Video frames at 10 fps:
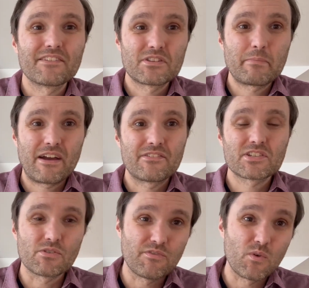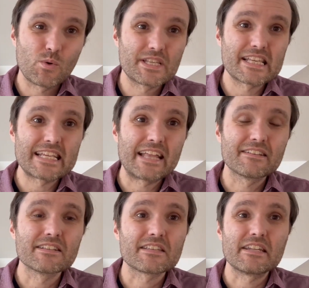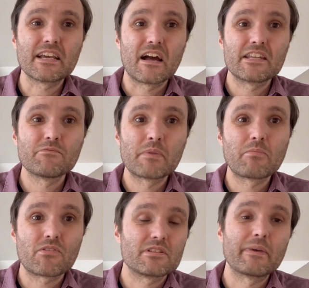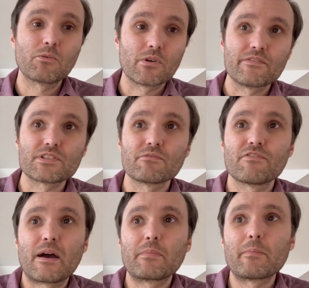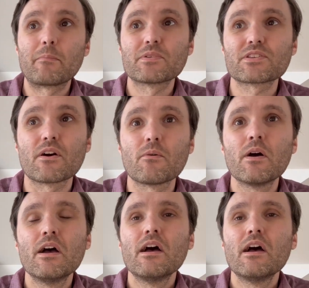given the Baron sort of forces attendance that he can't even be bothered to make one of his own family members go.